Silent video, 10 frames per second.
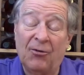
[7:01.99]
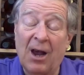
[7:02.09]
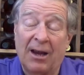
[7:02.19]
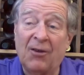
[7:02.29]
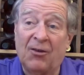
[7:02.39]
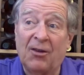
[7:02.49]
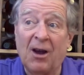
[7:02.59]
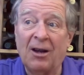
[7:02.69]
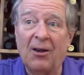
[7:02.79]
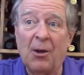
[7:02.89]
I guess the
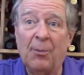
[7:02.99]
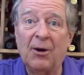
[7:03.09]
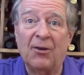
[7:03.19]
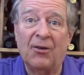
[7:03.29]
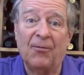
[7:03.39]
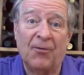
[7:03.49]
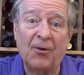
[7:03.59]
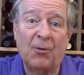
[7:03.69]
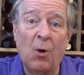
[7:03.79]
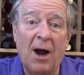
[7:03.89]
title of the book is the
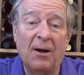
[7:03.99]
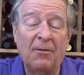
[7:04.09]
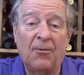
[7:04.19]
first wine and